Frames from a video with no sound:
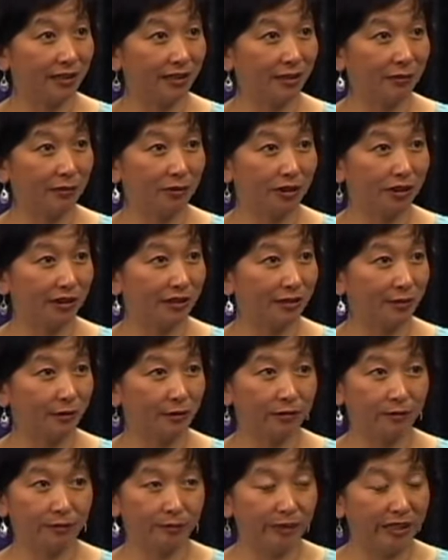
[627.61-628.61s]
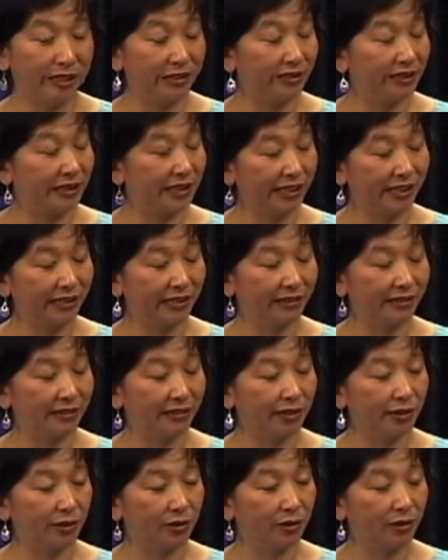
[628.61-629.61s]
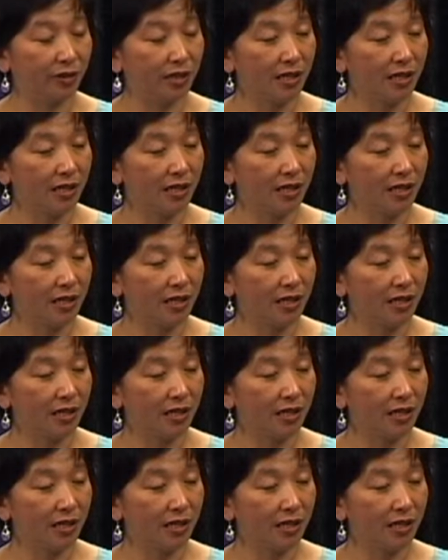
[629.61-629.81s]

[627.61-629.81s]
and they would just be in tears. So